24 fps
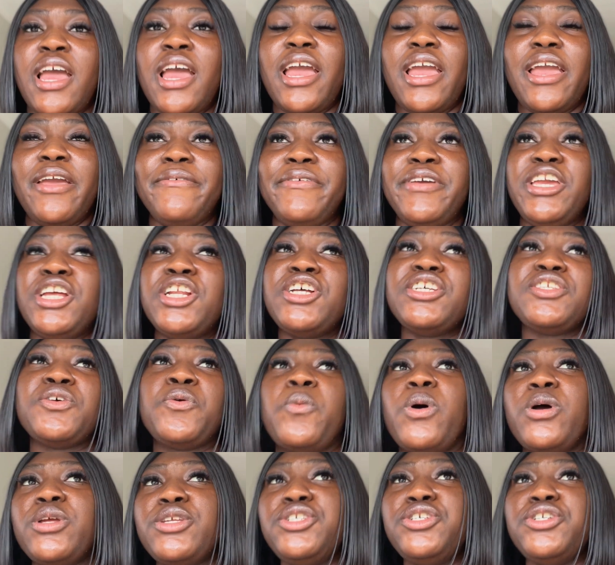If he doesn't
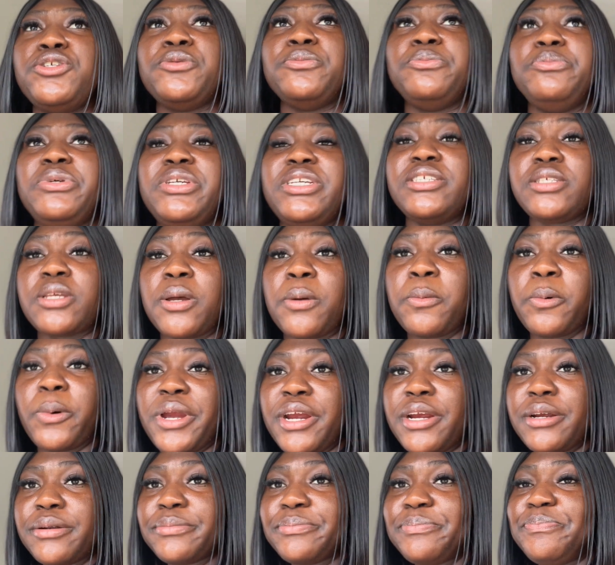want you to be
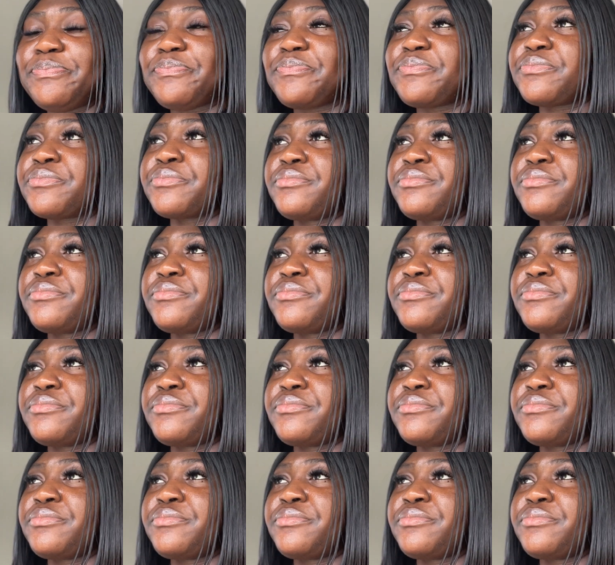somewhere,